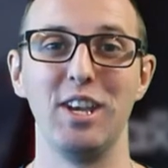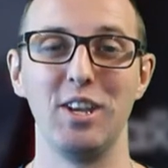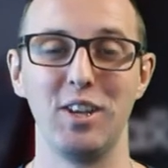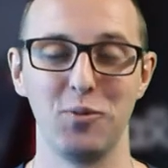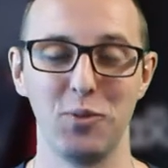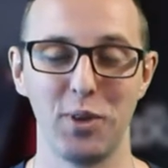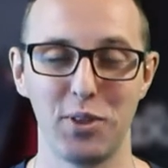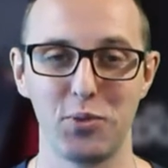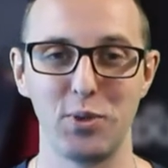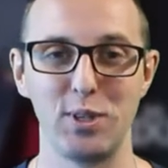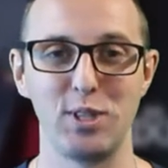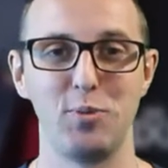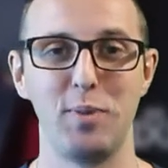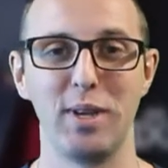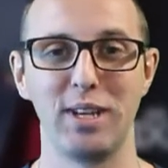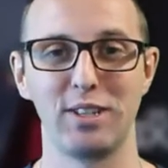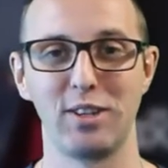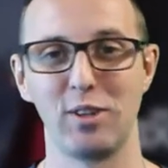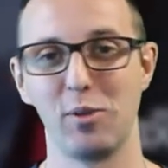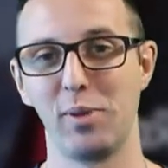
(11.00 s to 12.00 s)
with
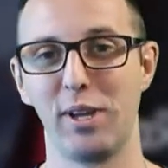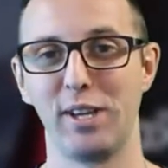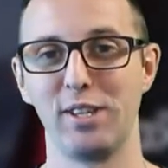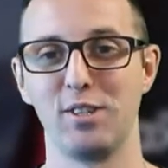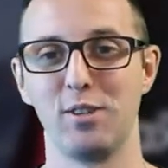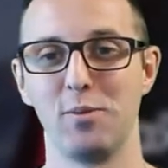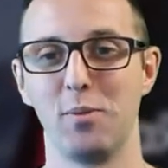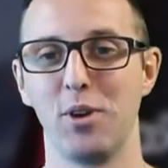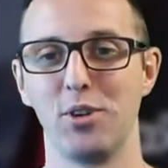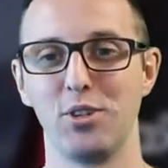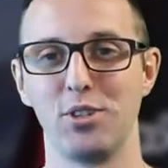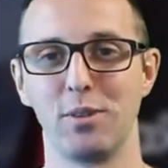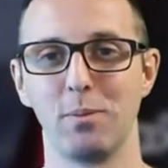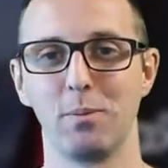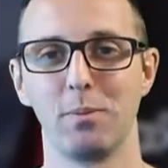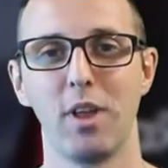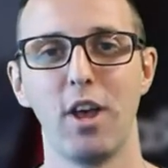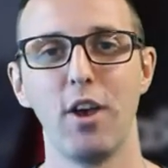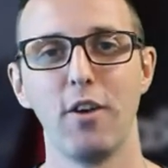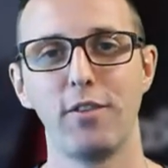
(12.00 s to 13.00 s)
respect to the planes of motion.
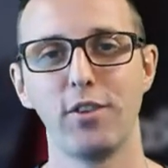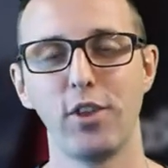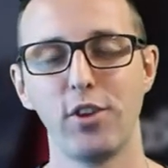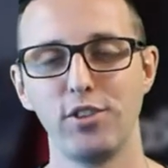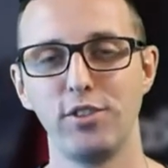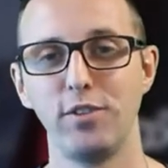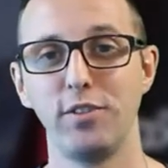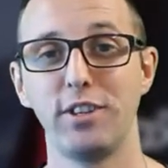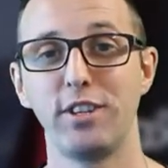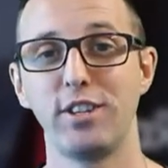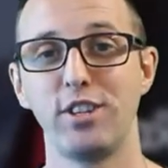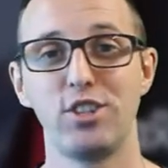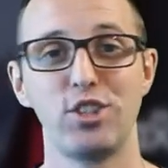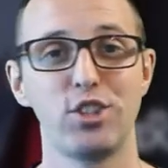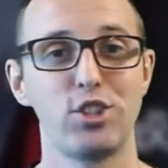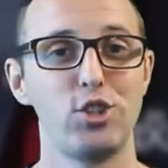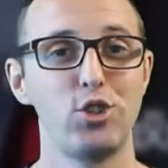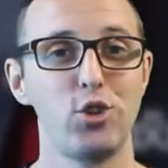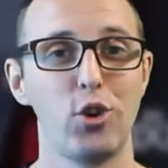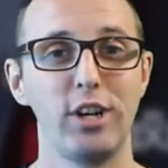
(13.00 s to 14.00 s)
For those of you that are
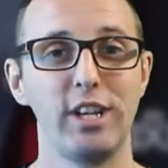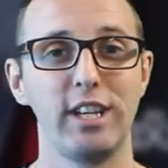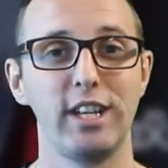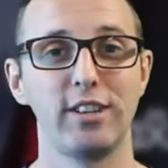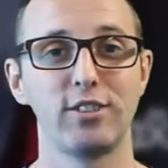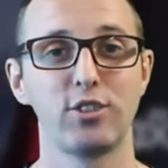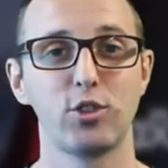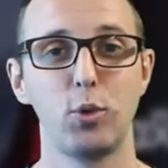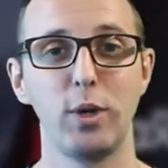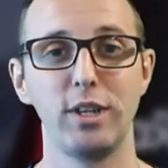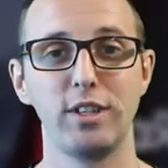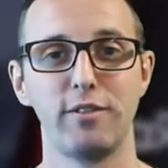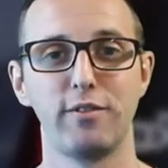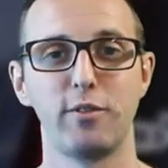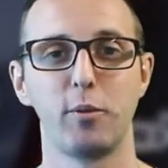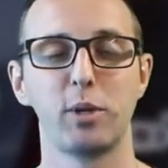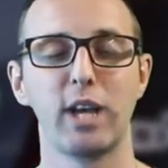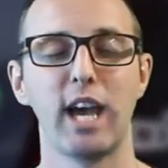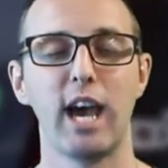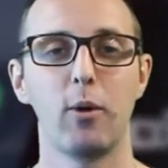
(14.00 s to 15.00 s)
just joining us, Quentin
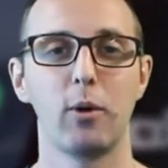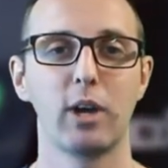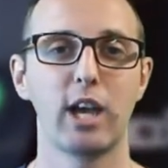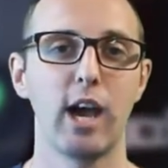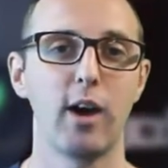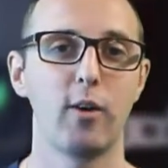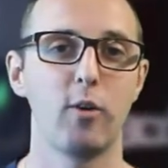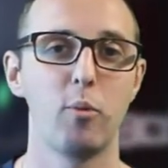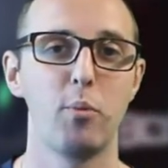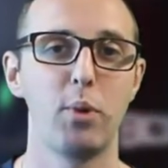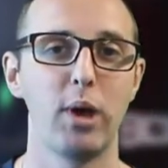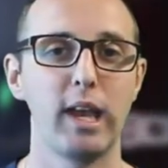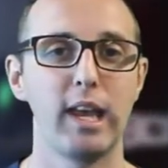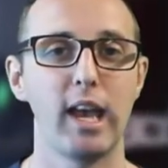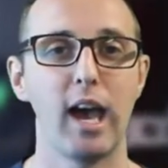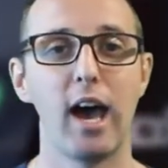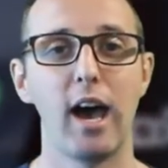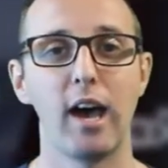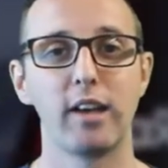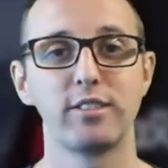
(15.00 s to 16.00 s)
from Kawakawa
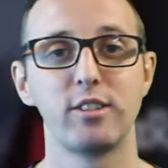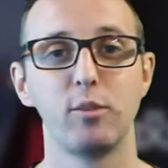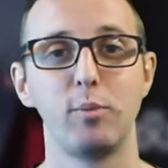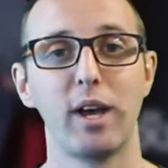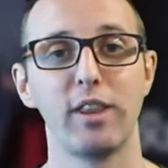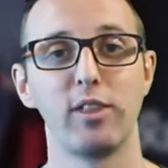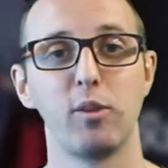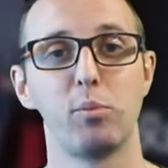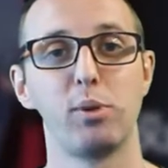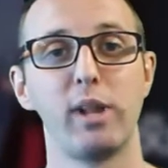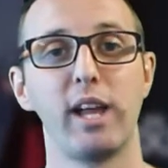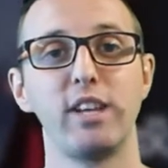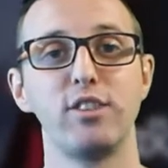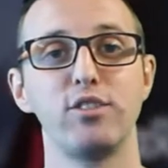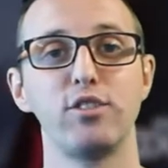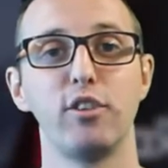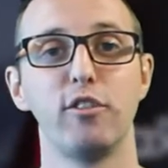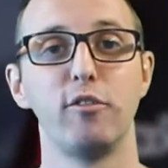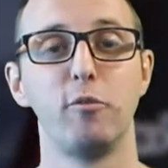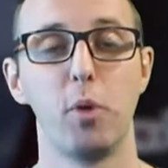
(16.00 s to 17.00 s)
Bay asked about the
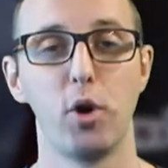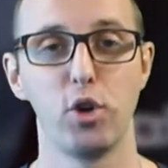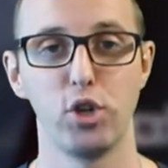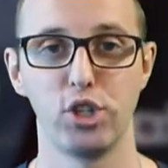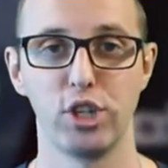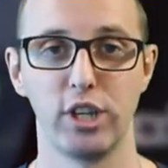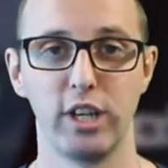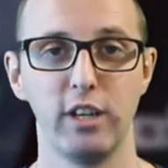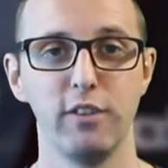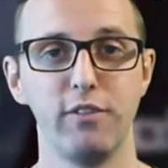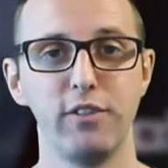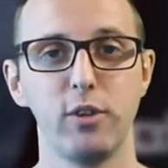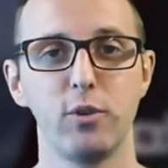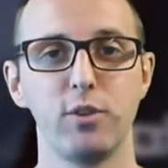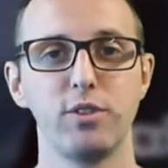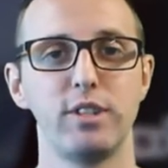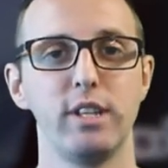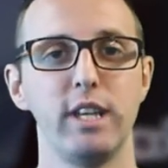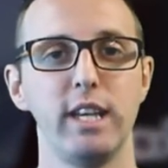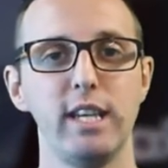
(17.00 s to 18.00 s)
planes of motion and if there
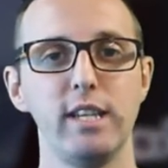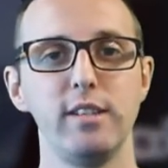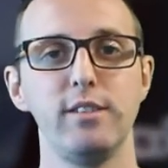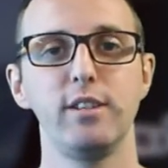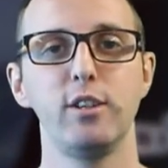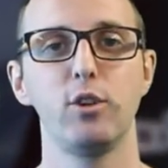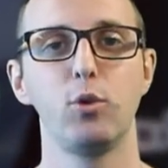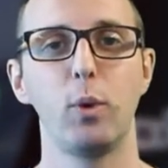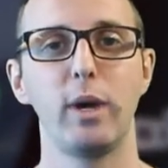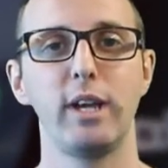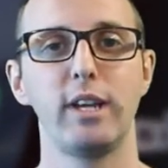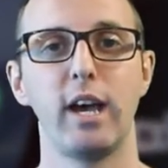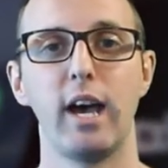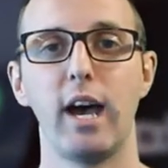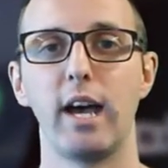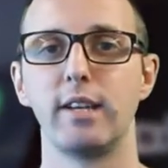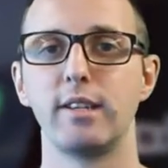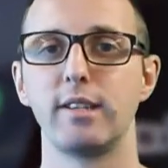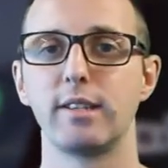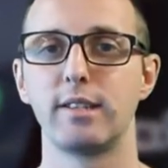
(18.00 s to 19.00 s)
is an easier way to
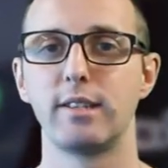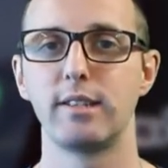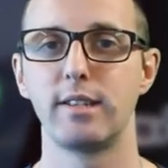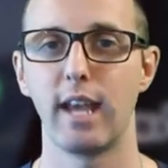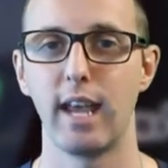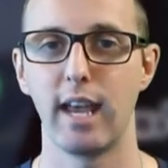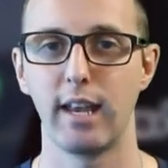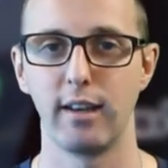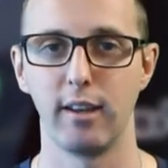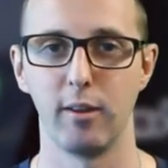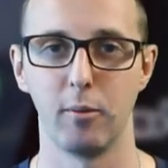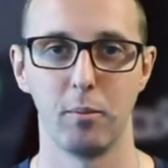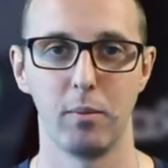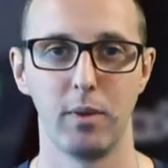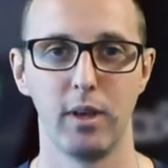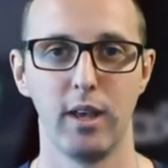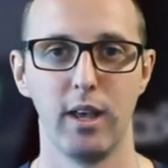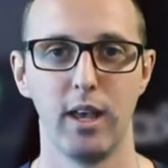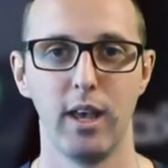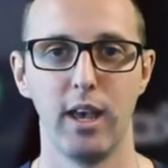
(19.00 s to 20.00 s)
understand them
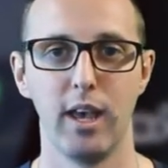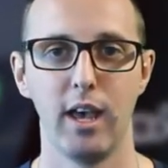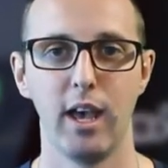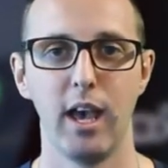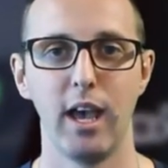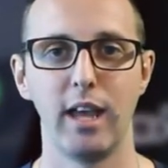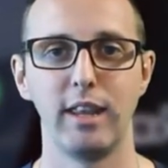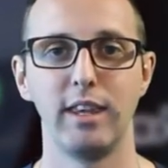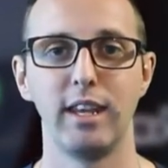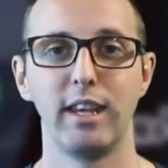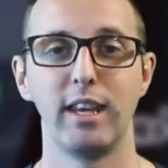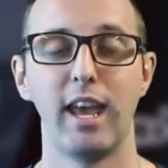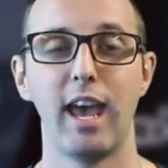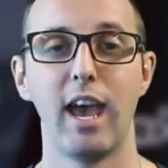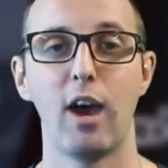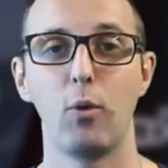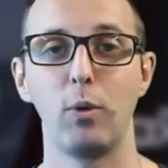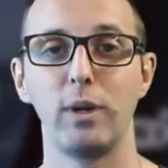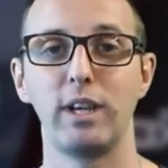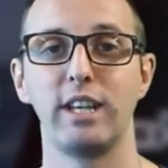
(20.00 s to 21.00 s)
and then
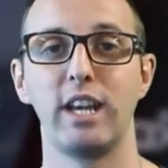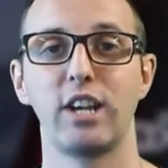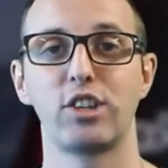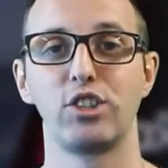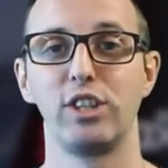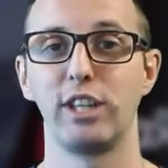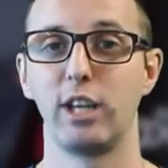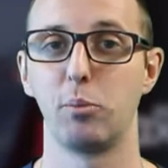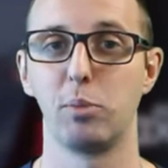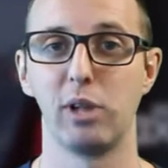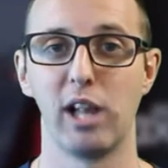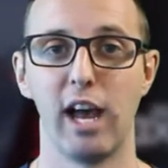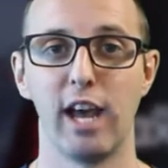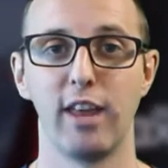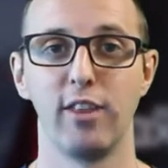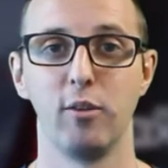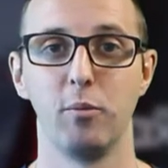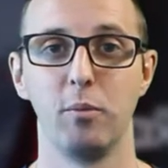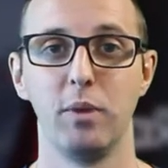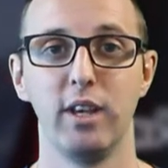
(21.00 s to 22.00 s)
how we can actually apply
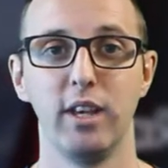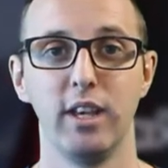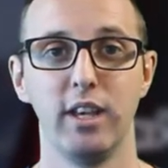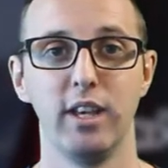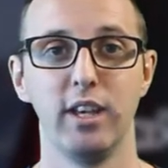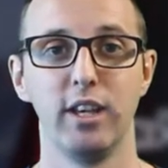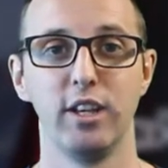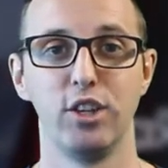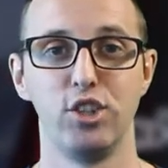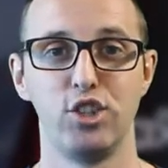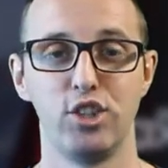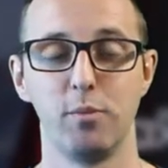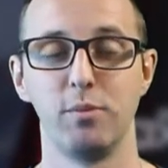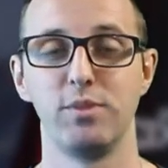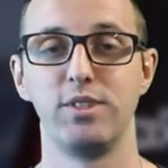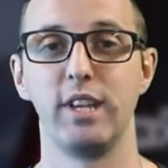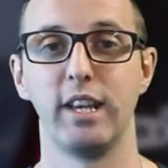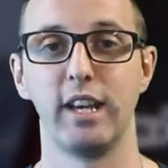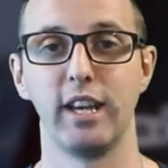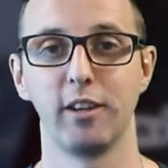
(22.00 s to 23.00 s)
them in a gym
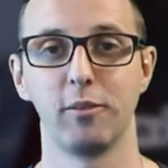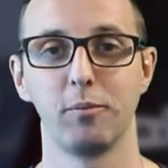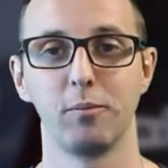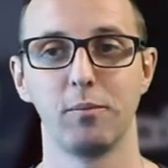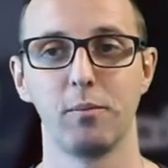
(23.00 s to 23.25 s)
setting.